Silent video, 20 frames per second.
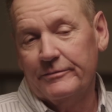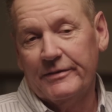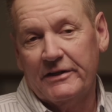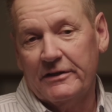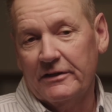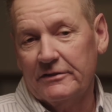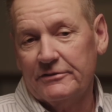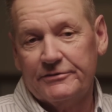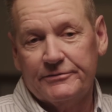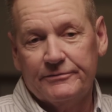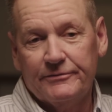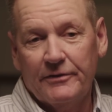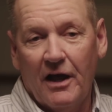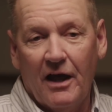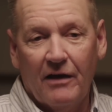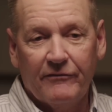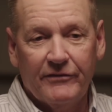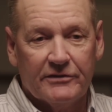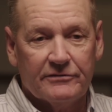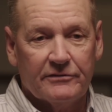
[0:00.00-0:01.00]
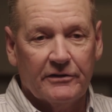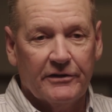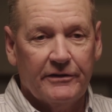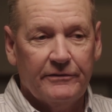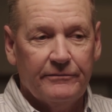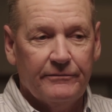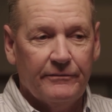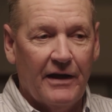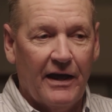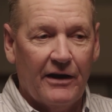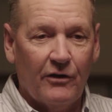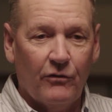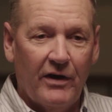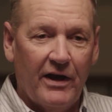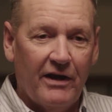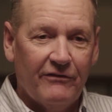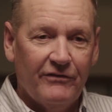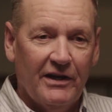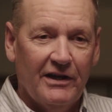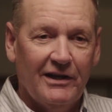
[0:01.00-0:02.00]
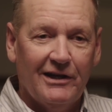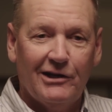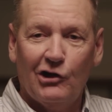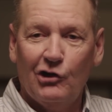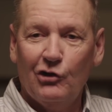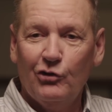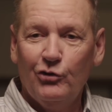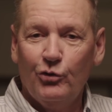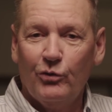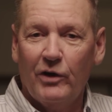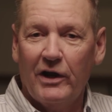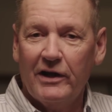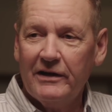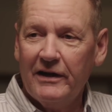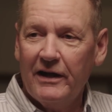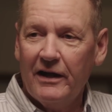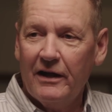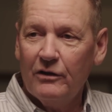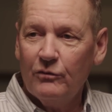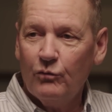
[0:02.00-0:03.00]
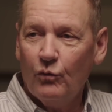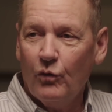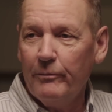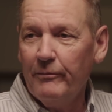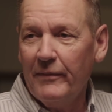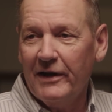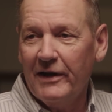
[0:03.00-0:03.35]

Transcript: because obviously I don't have any clue right now what